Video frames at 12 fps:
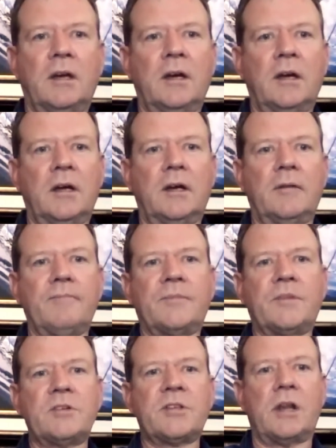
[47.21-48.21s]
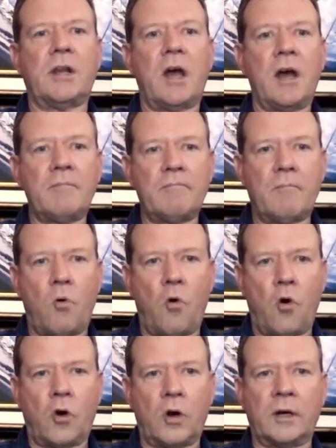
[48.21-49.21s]
a lot
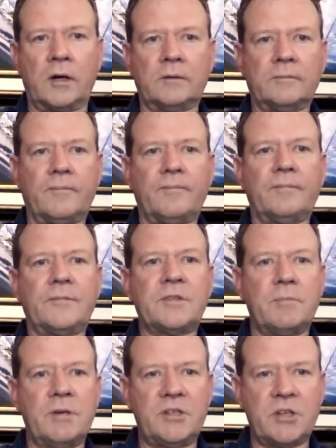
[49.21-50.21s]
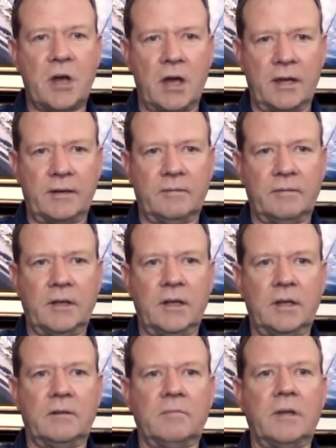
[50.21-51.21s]
more to be done
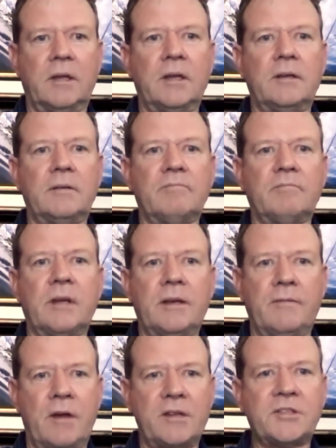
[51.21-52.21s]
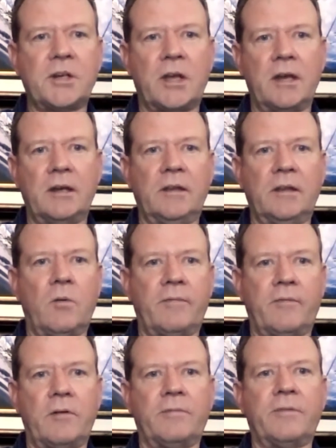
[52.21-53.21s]
in investigating the
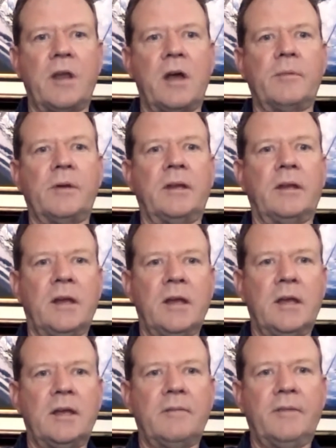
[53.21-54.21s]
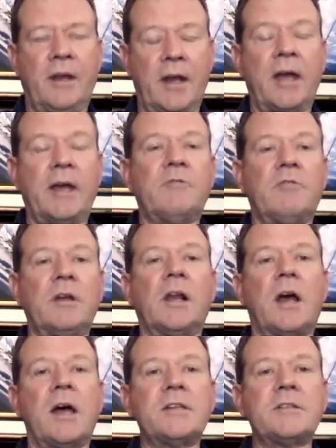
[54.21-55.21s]
UFO phenomenon than I had
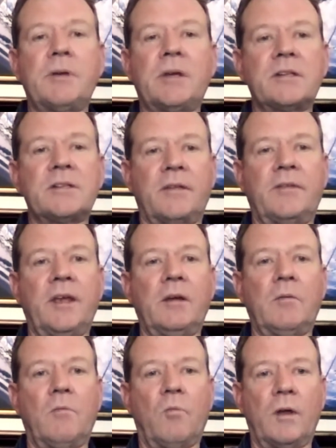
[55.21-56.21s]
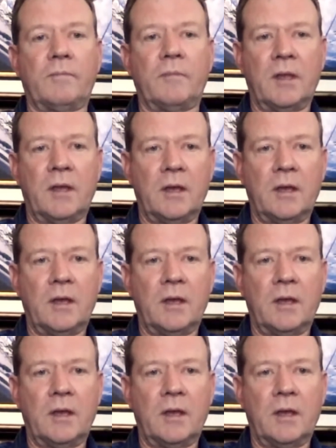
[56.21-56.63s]
realized, because I think what